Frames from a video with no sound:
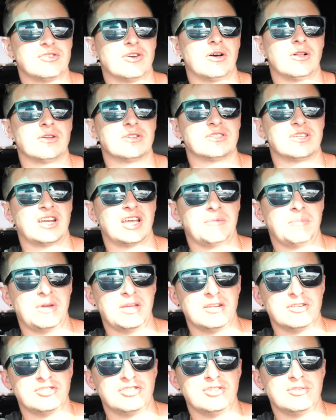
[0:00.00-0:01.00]
$800 that I
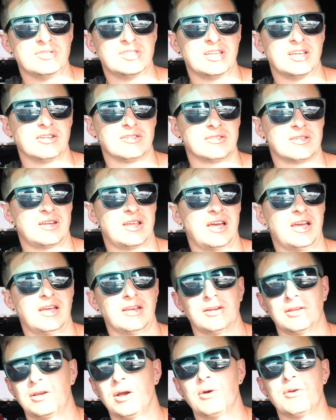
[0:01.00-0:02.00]
made in shoe sales today
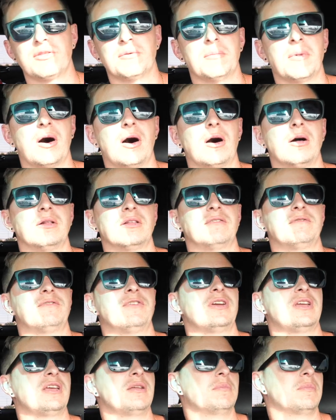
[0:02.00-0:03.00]
and go to the mall and
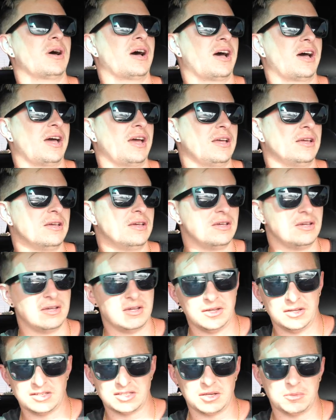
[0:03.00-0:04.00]
freaking buy
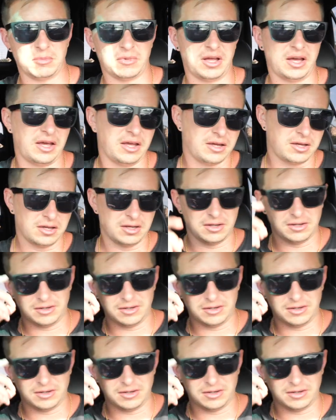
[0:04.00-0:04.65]
some like